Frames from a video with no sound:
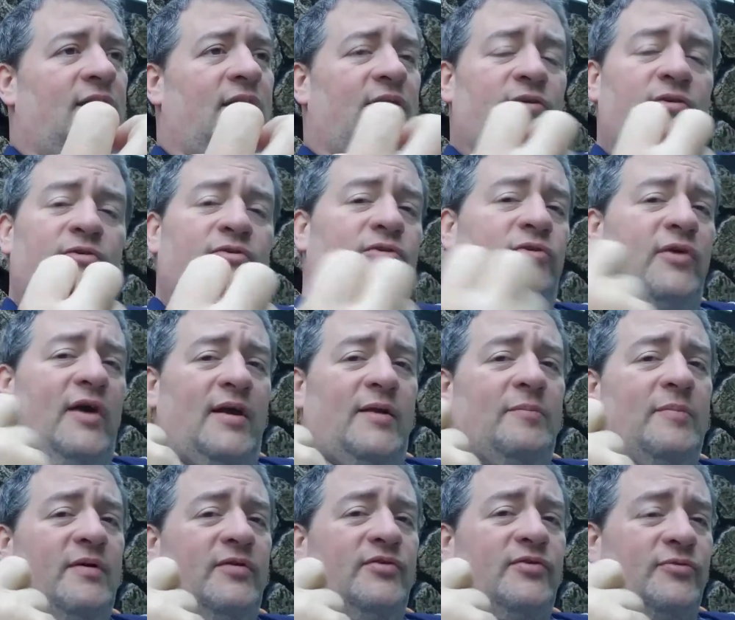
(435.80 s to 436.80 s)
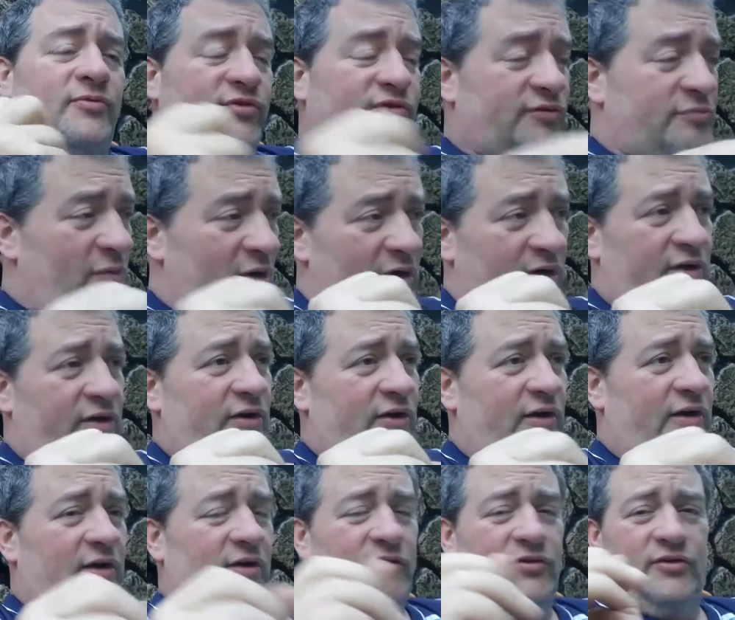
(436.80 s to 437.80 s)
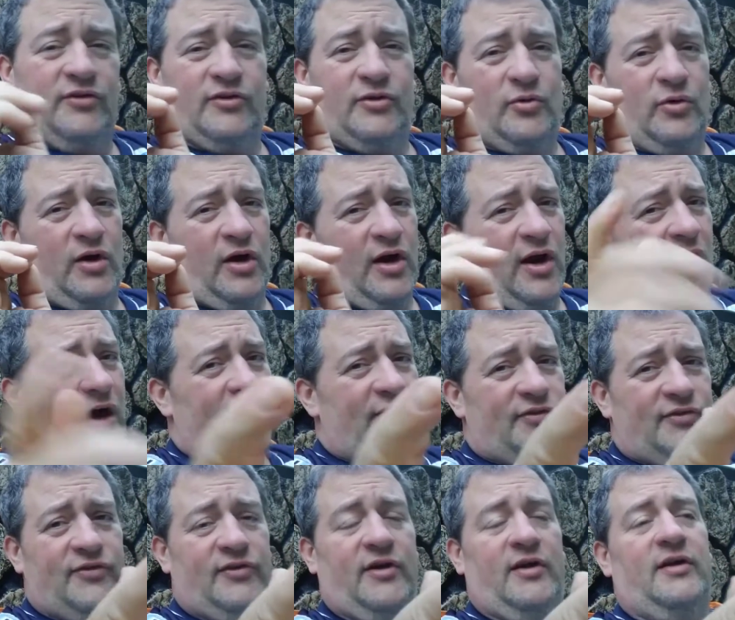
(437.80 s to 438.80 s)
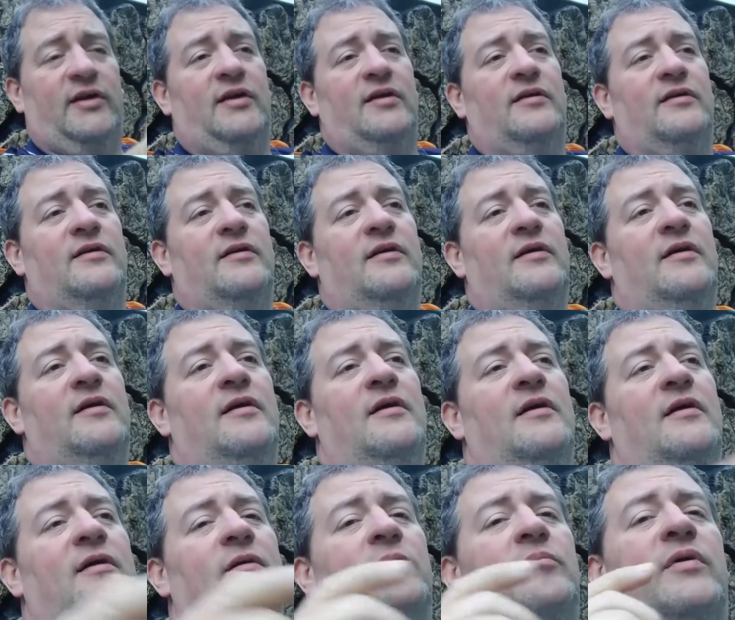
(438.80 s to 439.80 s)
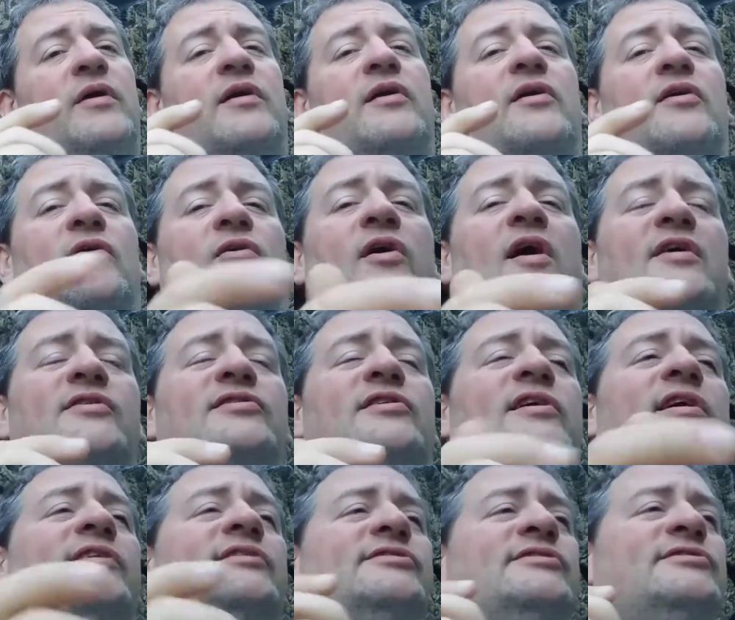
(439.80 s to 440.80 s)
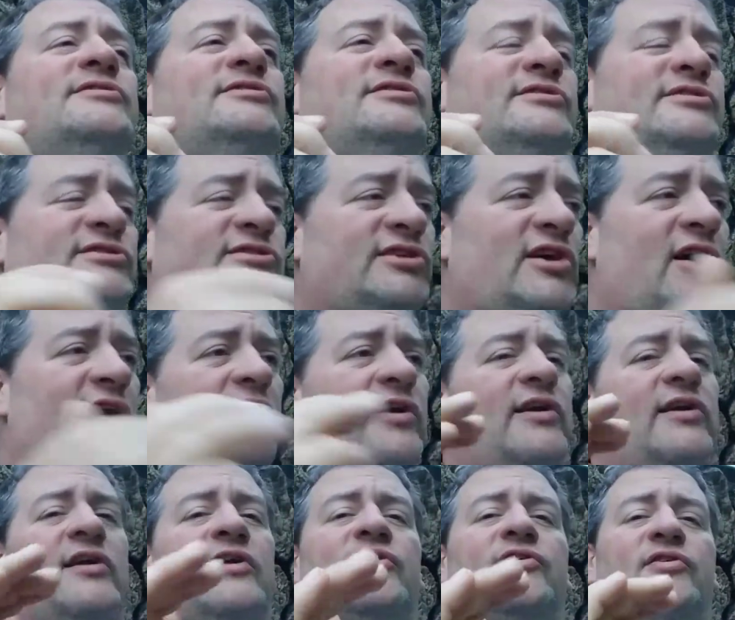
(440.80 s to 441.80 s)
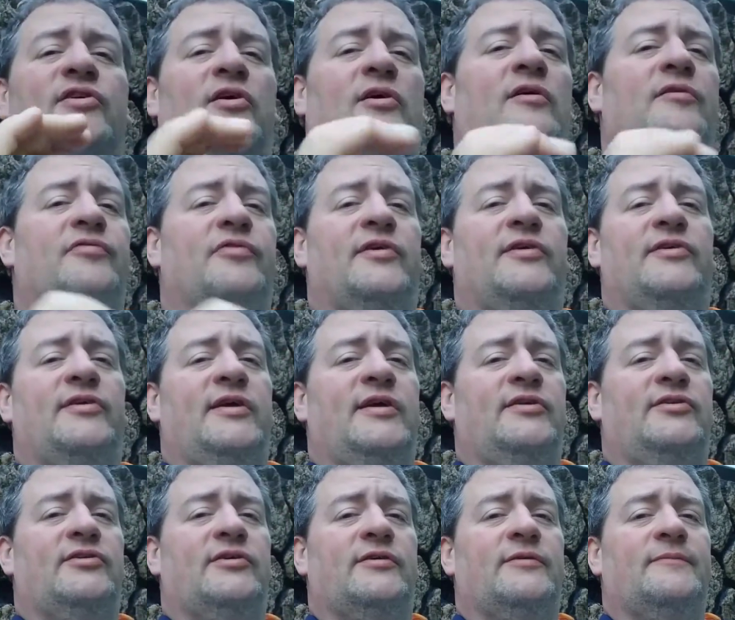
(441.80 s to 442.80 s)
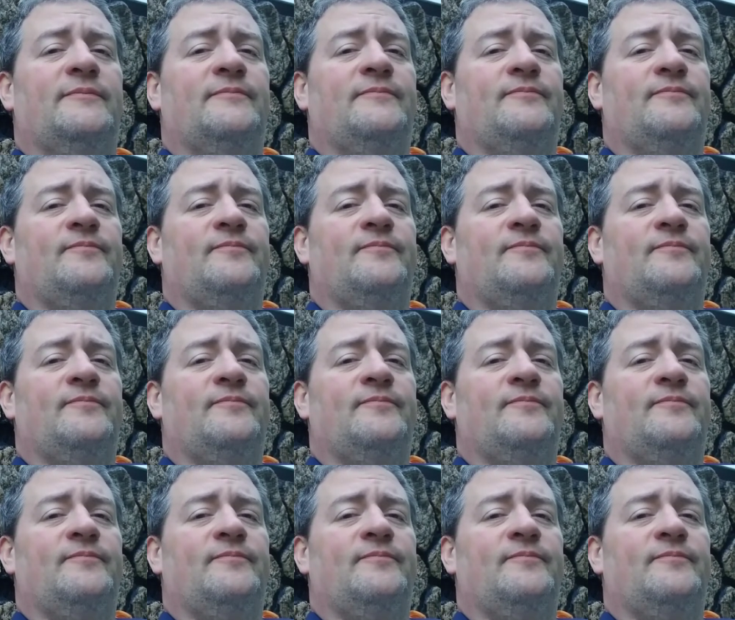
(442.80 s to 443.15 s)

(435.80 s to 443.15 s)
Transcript: And you two had to be some smart cookies and do a lot of studying. But congratulations to Sean and his girlfriend, Deidre.